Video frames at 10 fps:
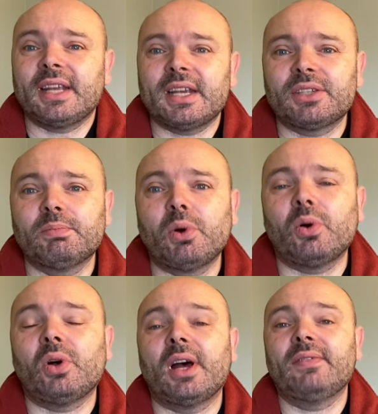as
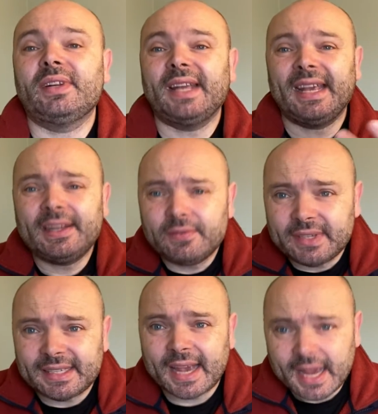more of an
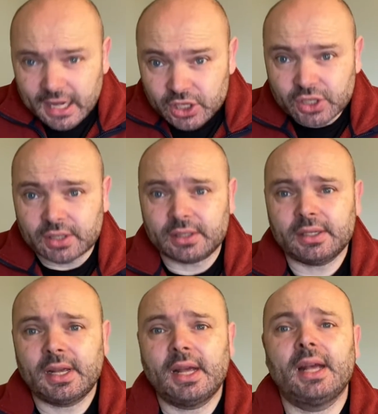invitation
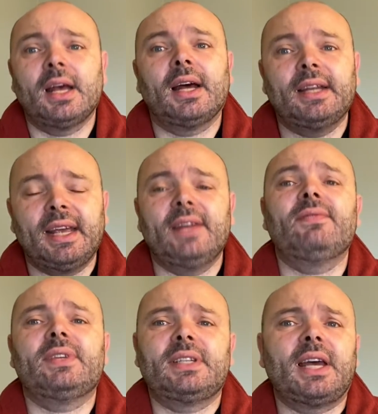
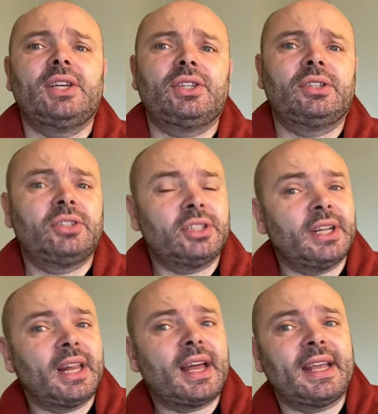to
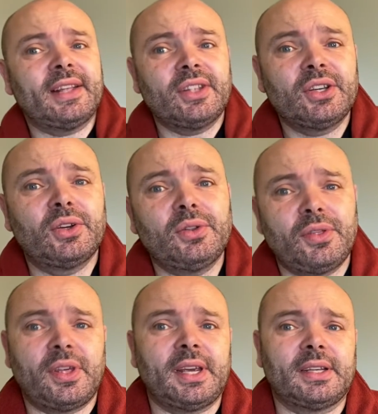delight in the good
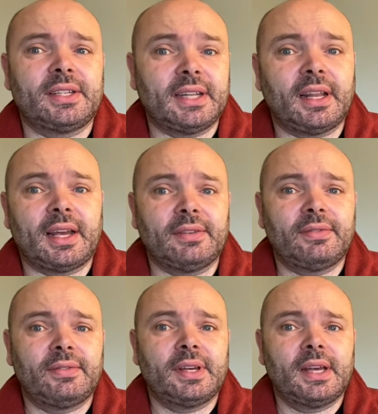things in
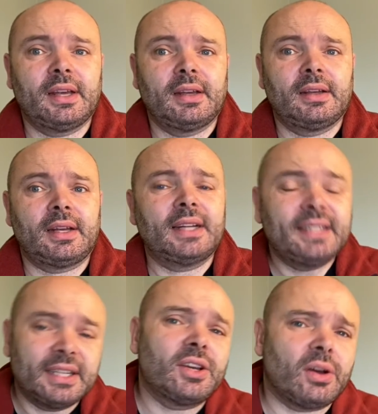life and
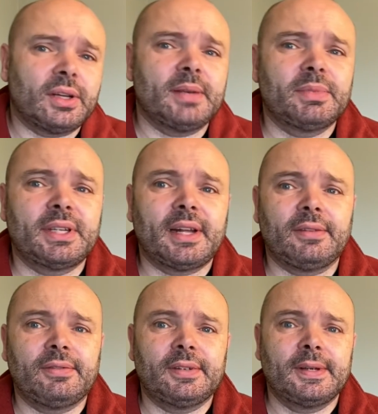in God himself.